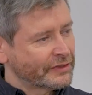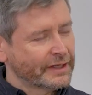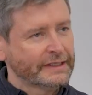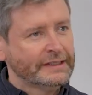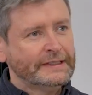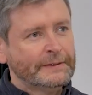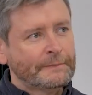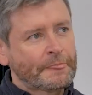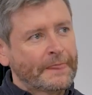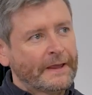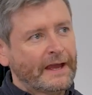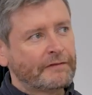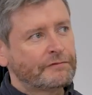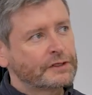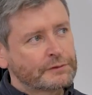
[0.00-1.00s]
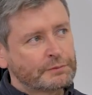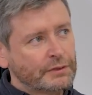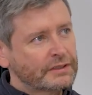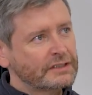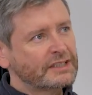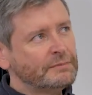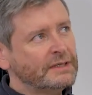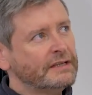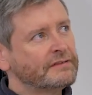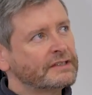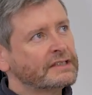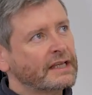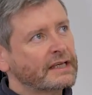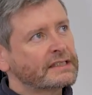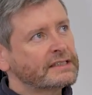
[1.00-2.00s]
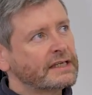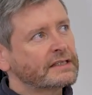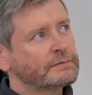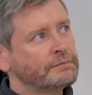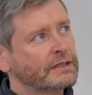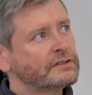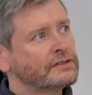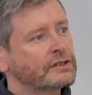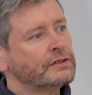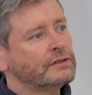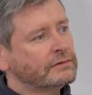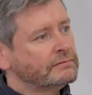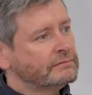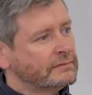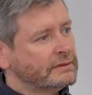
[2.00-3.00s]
that if you'd spoken to me even like 6 months ago,